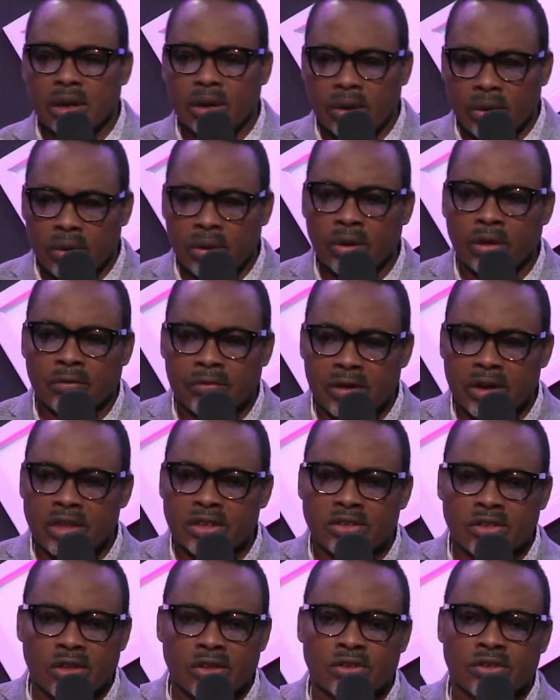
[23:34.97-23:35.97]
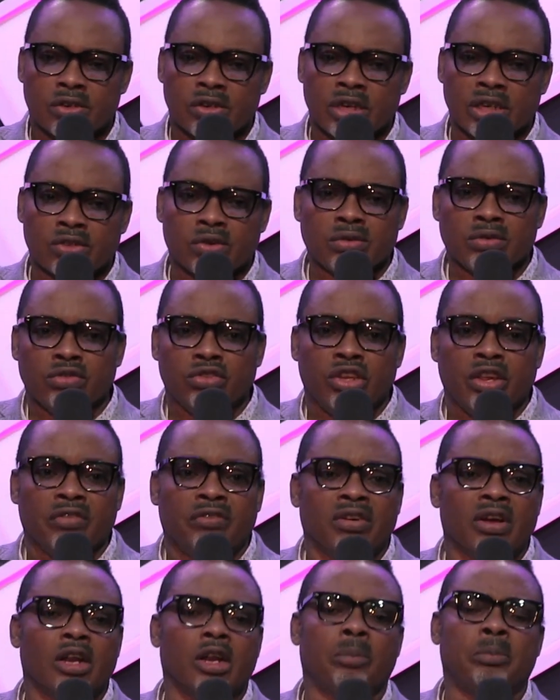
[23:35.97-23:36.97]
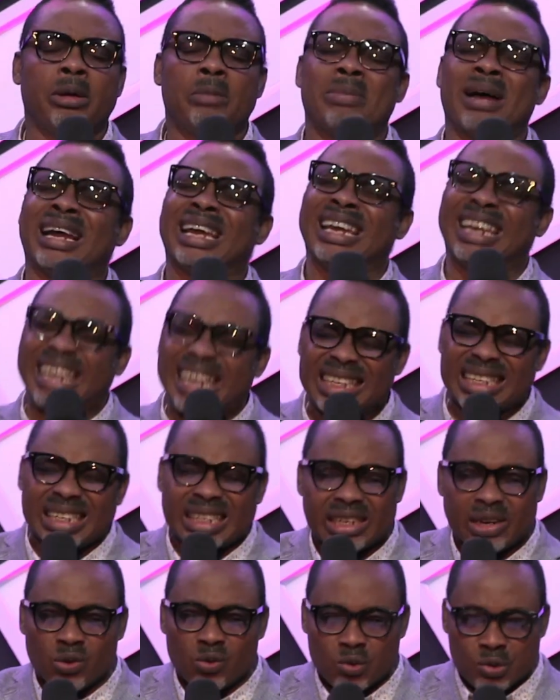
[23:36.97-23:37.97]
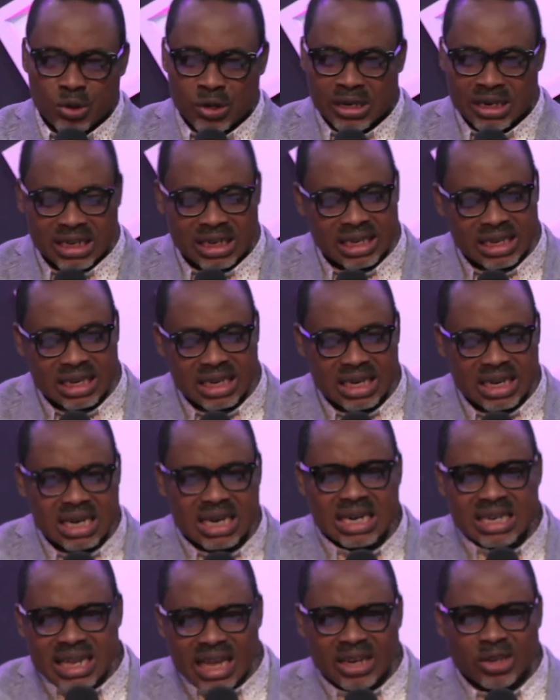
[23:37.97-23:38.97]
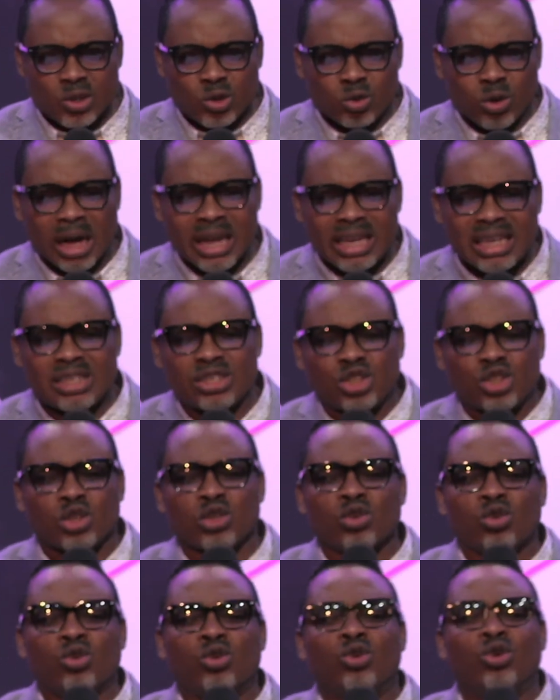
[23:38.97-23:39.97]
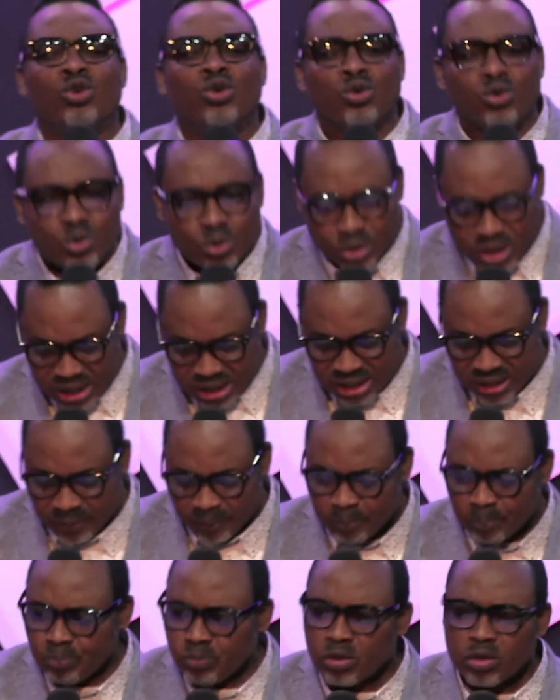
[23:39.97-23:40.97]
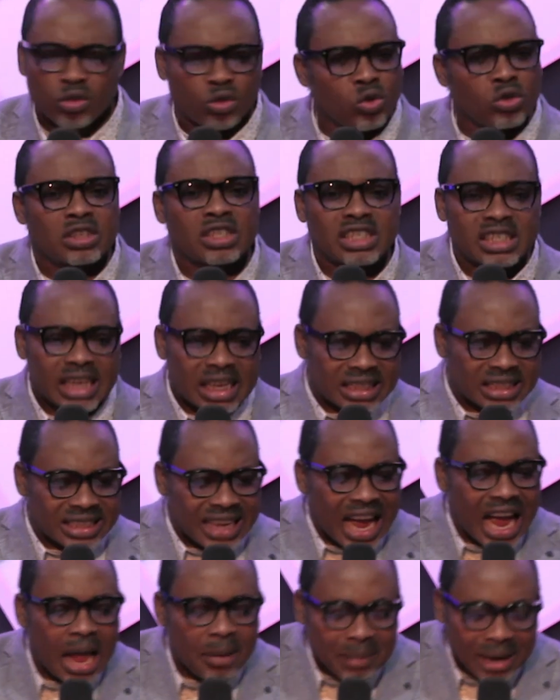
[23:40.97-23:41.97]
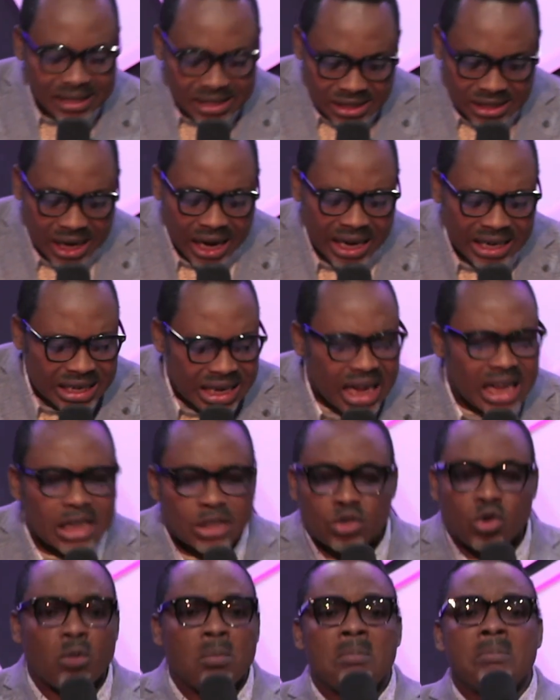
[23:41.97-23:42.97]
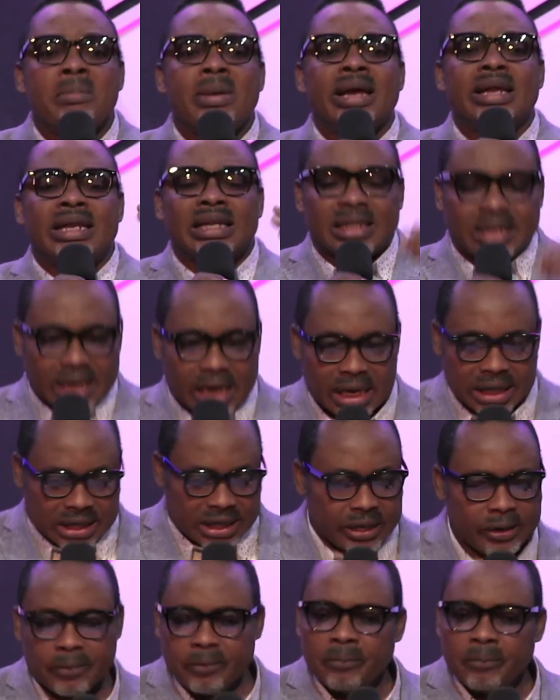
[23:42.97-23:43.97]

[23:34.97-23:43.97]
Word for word: Know your faith is not strong. So develop it by getting the word. That is why it's your good to set time aside to meditate.